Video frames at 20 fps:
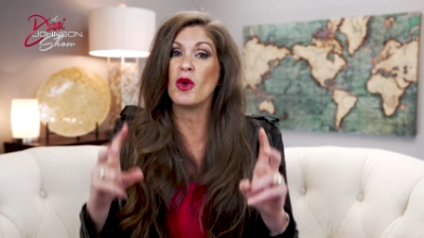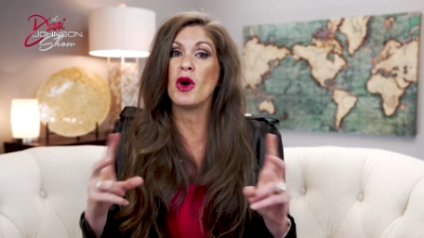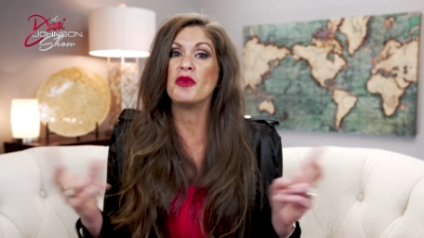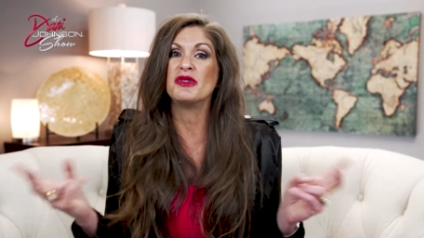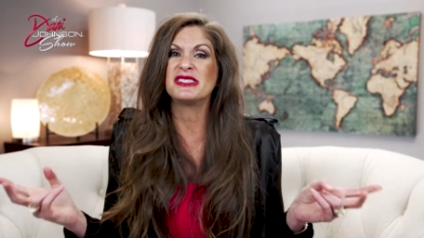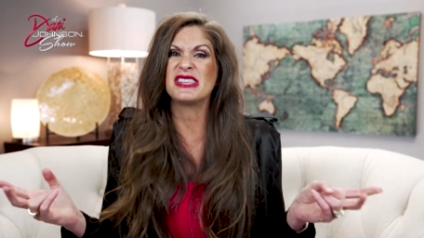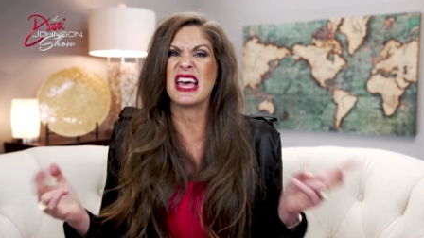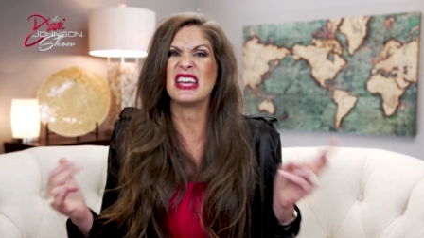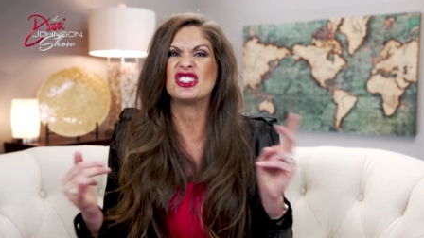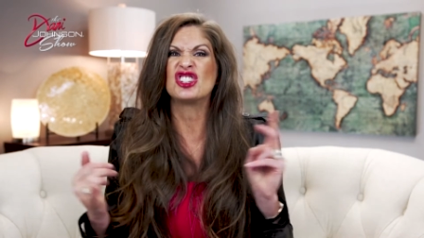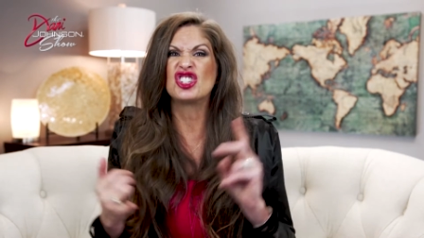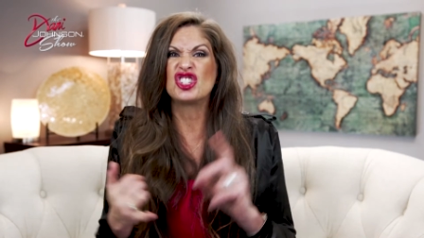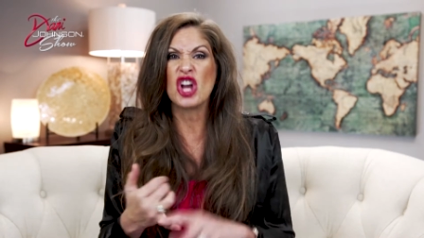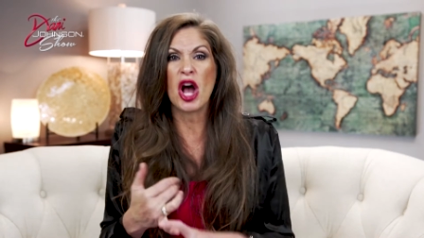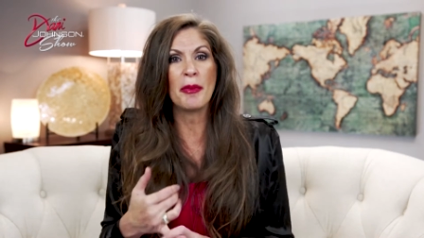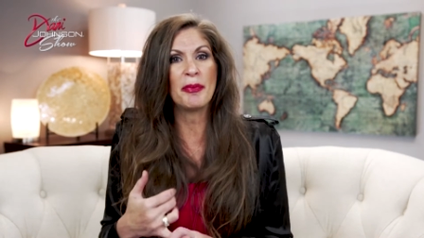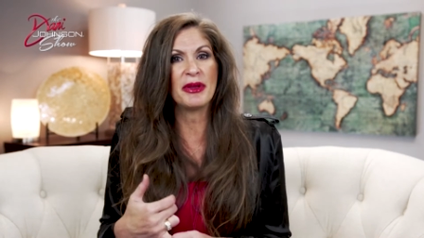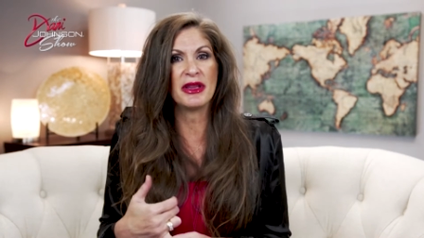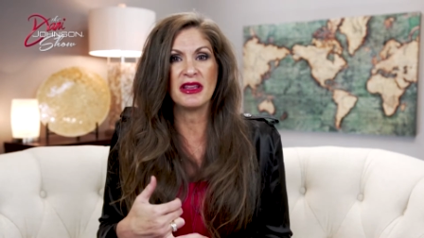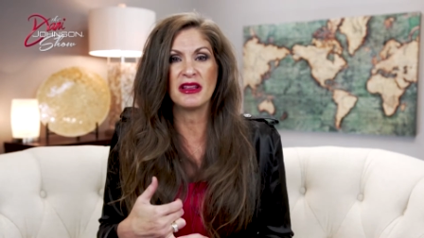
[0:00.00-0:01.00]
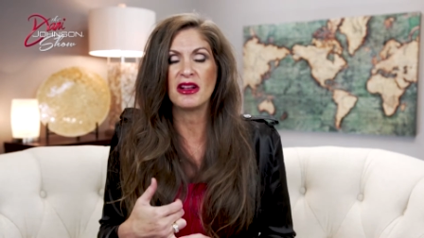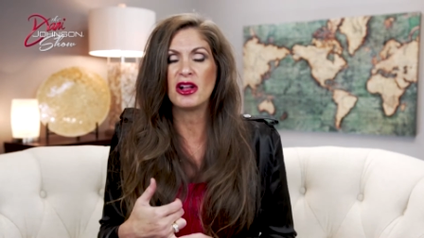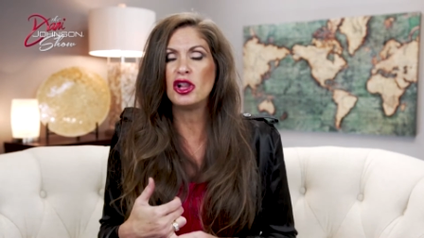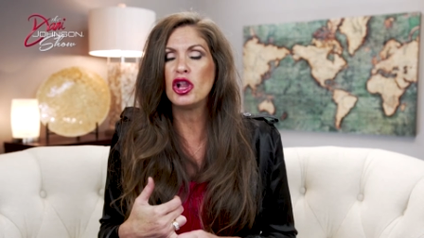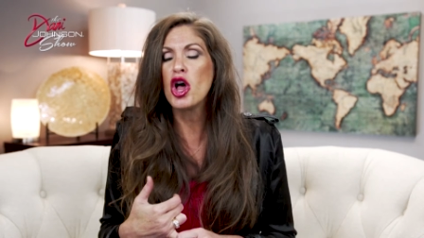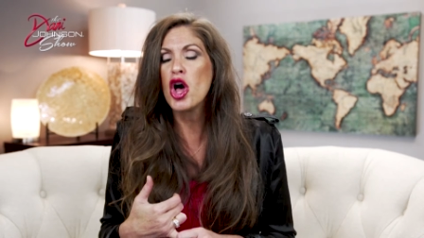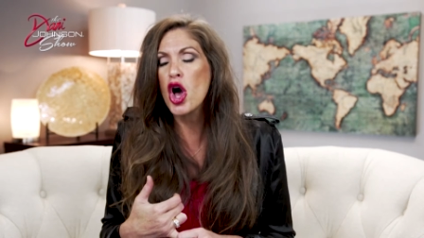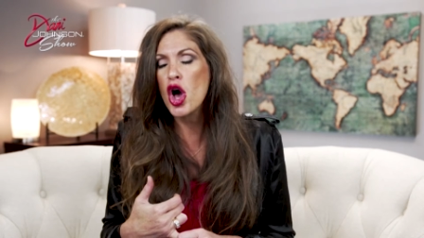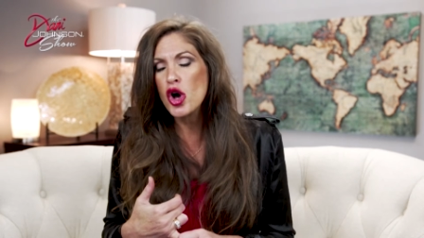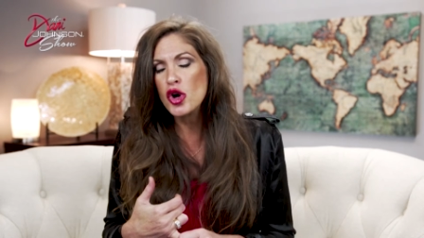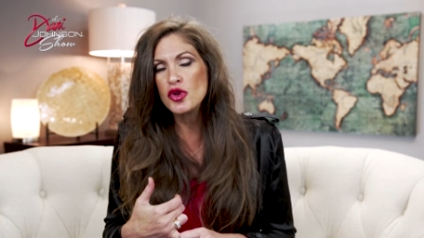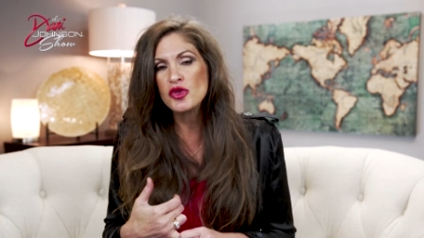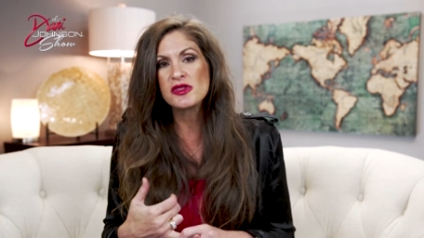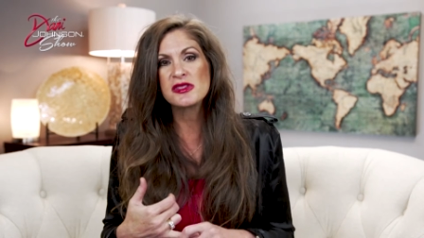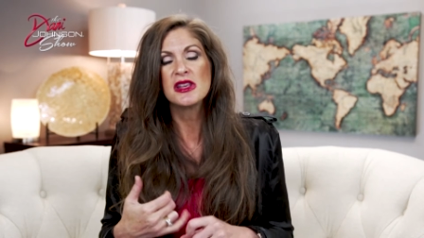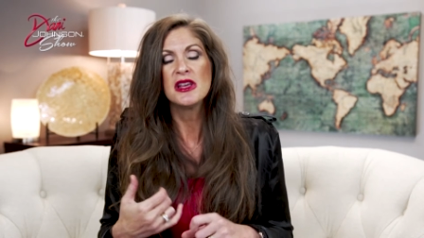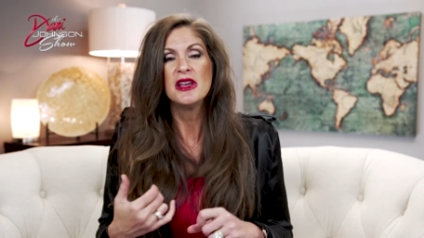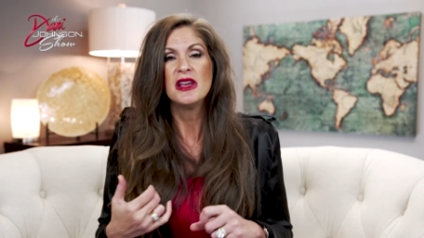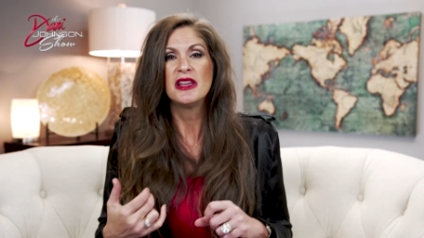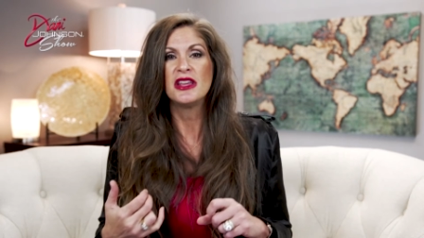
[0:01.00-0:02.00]
What was that? Shopping,
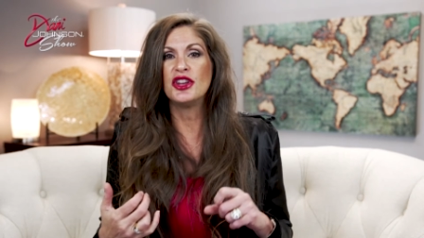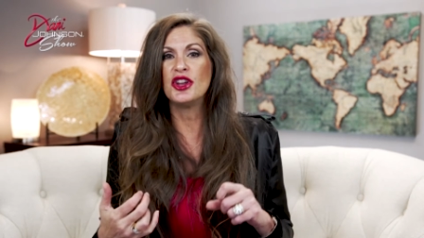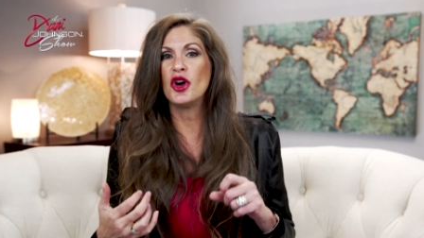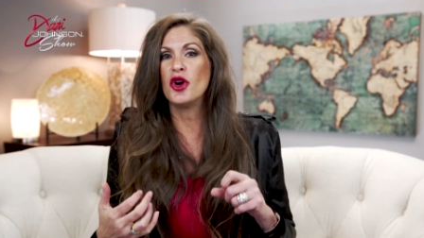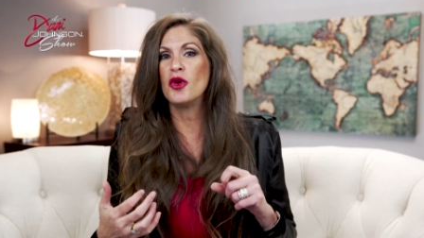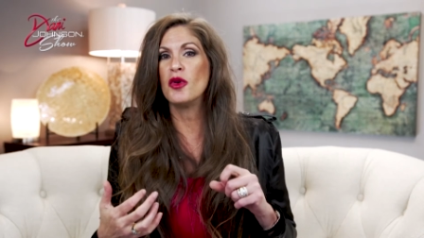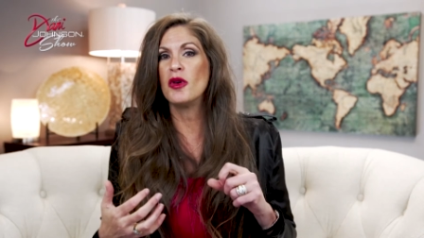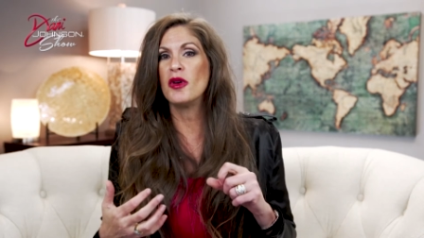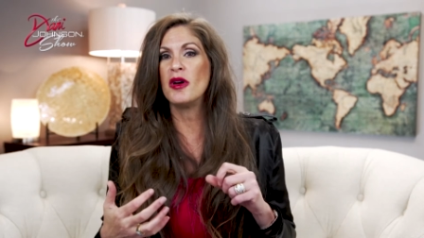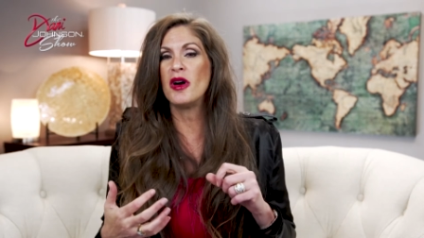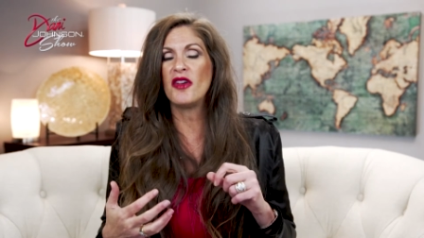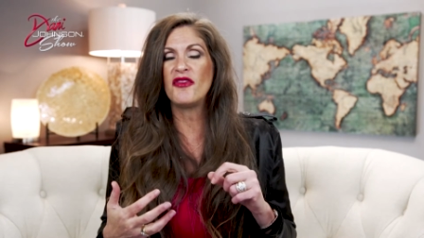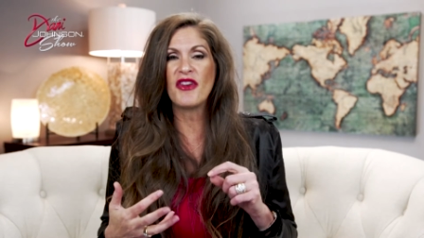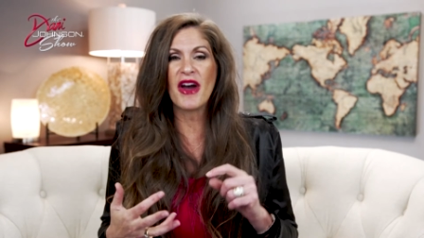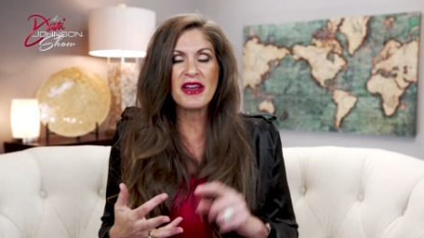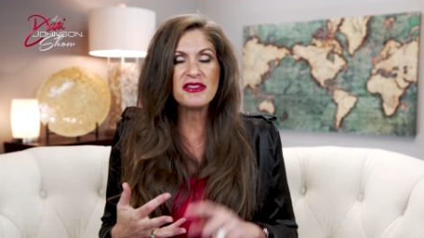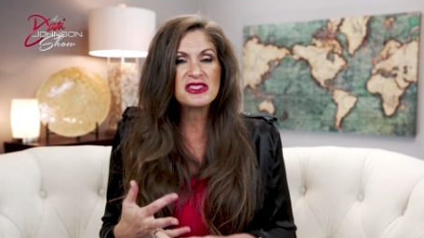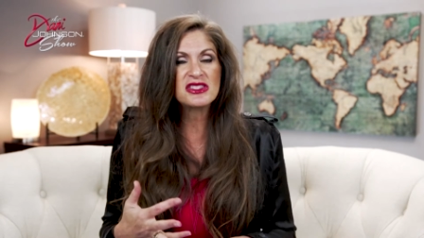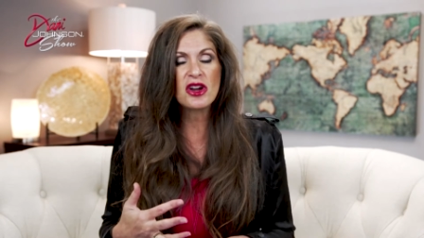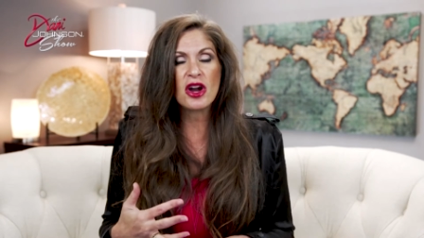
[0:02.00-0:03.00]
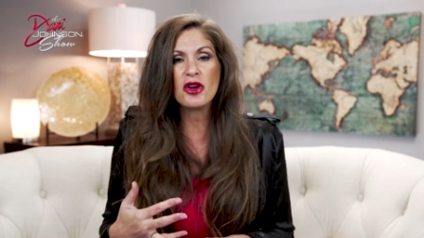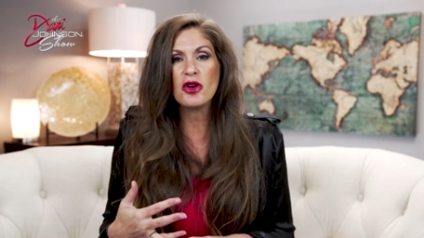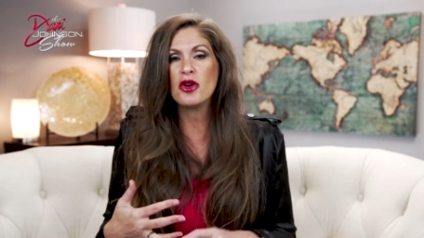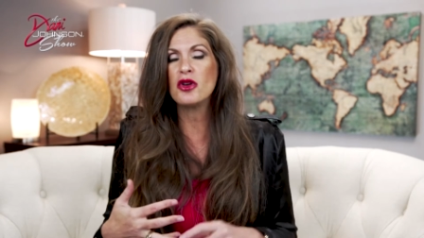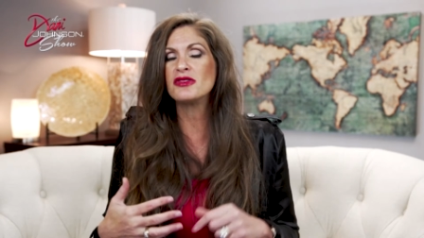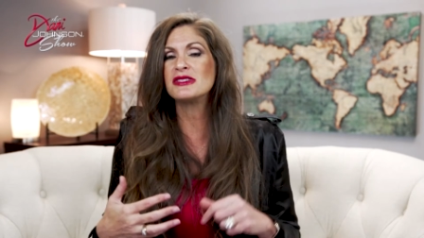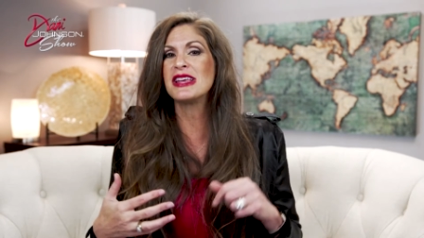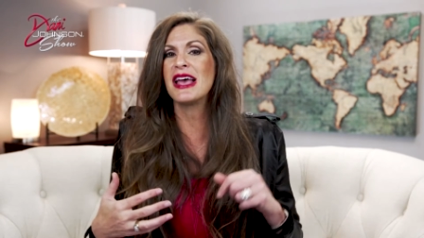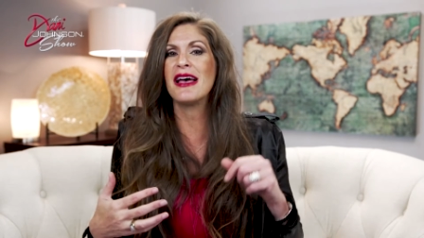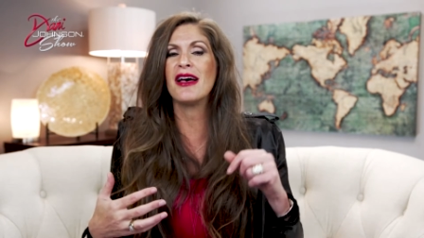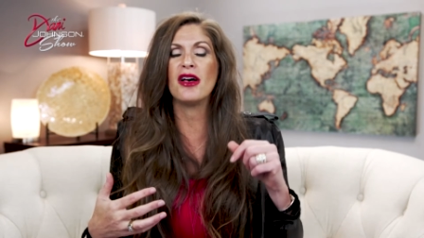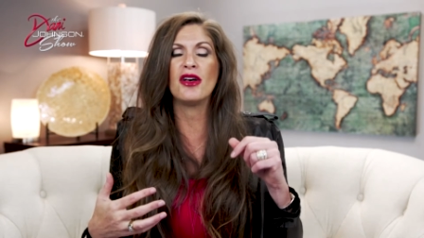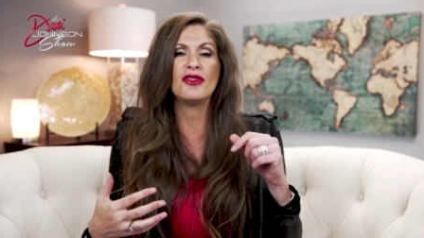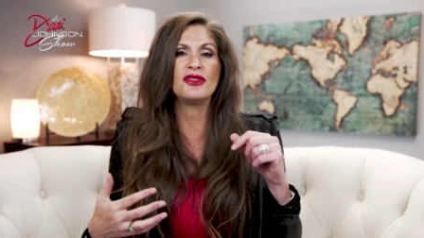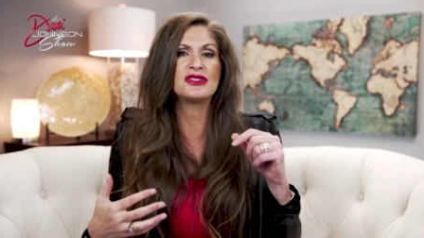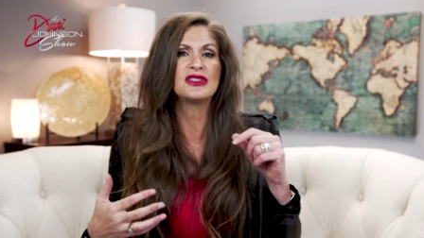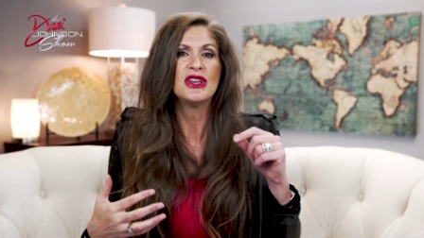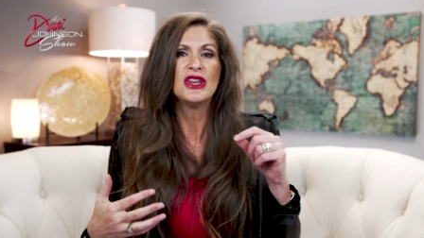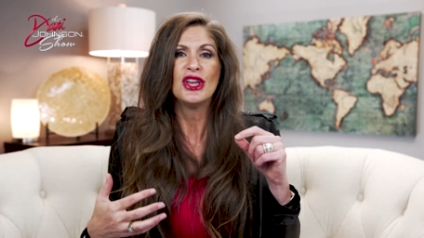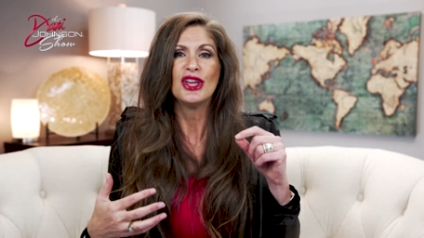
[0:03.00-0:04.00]
clothes, you know, five-star
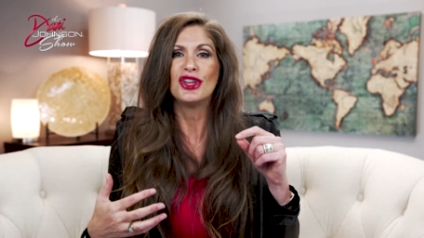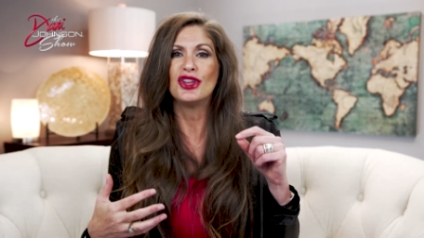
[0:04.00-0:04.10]
hotels,